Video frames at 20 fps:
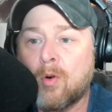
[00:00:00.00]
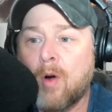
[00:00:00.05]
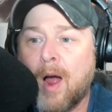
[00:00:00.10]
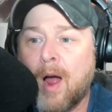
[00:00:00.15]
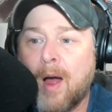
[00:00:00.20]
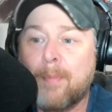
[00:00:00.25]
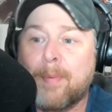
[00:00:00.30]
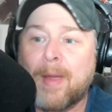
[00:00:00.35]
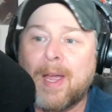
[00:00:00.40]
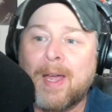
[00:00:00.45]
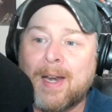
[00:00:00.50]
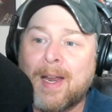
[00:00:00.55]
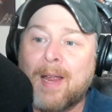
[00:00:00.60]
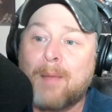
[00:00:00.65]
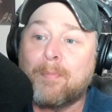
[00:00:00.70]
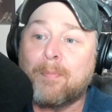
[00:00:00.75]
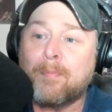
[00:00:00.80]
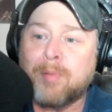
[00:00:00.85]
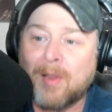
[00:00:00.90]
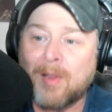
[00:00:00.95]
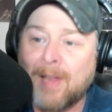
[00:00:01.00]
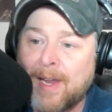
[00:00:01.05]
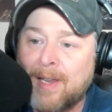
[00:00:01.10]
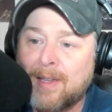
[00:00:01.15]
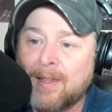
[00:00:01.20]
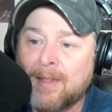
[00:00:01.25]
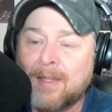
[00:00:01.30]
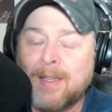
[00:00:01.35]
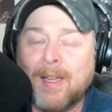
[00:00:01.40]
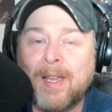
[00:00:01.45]
up in a
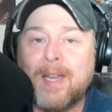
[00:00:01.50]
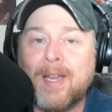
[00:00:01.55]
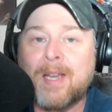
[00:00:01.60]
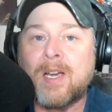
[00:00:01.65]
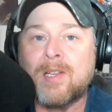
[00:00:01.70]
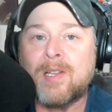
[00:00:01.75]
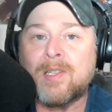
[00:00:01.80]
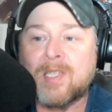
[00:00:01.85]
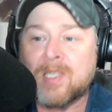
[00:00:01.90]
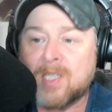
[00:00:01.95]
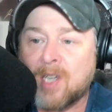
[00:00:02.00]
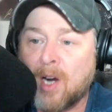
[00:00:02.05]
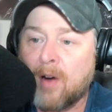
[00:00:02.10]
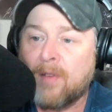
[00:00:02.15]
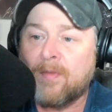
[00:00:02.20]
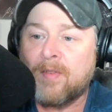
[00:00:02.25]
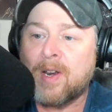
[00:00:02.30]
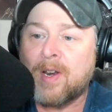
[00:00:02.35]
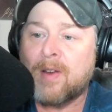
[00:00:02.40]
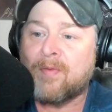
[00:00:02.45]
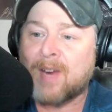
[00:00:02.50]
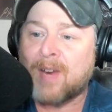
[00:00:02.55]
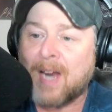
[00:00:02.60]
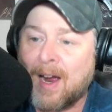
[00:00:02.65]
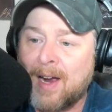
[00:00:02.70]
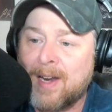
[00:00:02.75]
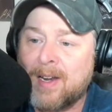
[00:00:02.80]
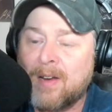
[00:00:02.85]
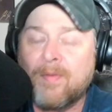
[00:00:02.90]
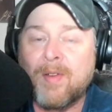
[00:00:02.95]
blatantly conservative kind
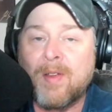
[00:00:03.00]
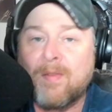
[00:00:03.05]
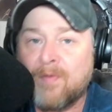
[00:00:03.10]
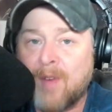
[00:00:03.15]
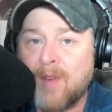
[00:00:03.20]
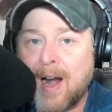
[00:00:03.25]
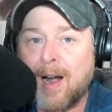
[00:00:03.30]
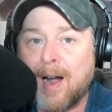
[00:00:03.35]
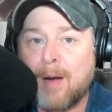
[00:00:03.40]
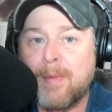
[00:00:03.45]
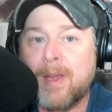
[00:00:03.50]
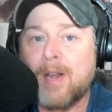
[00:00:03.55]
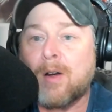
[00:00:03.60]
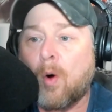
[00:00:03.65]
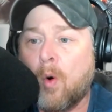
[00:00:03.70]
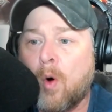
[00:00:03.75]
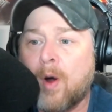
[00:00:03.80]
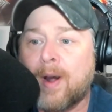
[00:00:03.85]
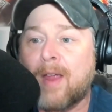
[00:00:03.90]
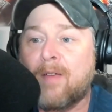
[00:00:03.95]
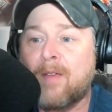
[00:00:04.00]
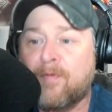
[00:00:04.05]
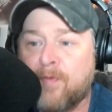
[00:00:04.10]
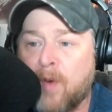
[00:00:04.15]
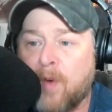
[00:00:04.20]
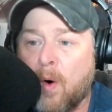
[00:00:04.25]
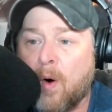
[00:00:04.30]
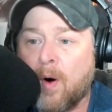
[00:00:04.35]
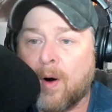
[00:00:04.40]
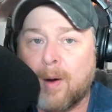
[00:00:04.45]
of environment on a
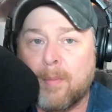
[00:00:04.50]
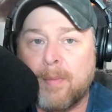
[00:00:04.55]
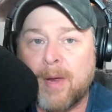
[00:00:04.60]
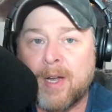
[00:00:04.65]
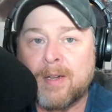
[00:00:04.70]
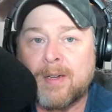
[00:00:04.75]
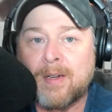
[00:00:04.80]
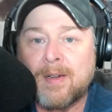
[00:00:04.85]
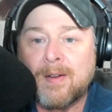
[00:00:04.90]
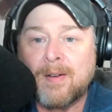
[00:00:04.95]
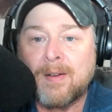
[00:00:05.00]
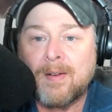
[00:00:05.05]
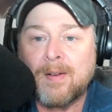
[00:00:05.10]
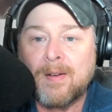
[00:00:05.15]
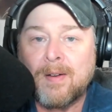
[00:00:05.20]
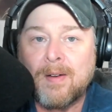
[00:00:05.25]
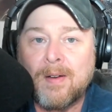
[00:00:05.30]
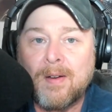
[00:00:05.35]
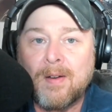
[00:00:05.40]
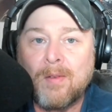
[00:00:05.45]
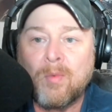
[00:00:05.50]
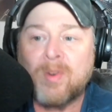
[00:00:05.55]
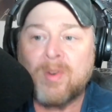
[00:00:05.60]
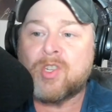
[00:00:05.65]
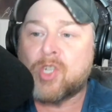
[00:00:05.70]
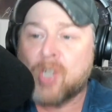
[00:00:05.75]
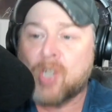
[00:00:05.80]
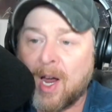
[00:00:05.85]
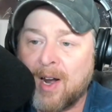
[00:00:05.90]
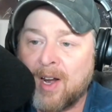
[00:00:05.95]
farm with
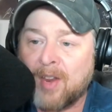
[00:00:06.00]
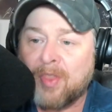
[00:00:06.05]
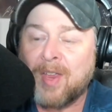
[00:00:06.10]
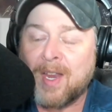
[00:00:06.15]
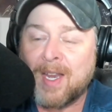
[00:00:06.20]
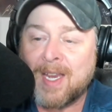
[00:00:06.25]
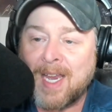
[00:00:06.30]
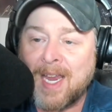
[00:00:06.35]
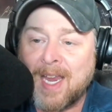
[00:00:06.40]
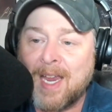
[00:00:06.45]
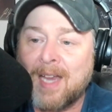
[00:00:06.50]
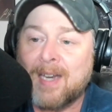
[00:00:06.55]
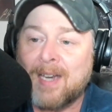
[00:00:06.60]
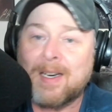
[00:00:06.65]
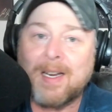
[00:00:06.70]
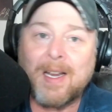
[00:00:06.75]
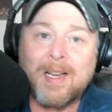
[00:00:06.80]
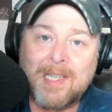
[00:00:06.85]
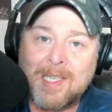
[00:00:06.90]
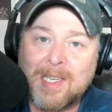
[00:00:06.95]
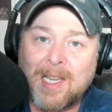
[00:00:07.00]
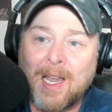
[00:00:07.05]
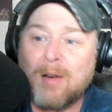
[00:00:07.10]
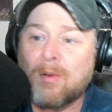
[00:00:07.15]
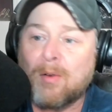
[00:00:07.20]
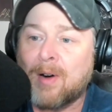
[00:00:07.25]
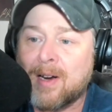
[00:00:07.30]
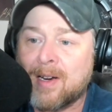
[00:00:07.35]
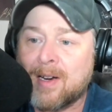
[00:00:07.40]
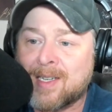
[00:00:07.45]
Jonathan Kent, etc.,
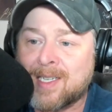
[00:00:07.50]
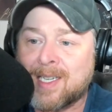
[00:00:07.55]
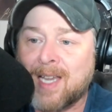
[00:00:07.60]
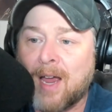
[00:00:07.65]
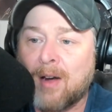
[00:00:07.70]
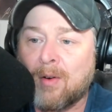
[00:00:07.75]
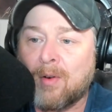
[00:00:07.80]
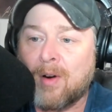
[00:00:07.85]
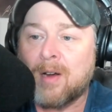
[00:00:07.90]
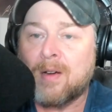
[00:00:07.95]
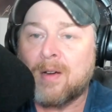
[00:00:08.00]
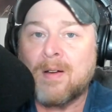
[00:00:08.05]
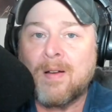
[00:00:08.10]
etc.,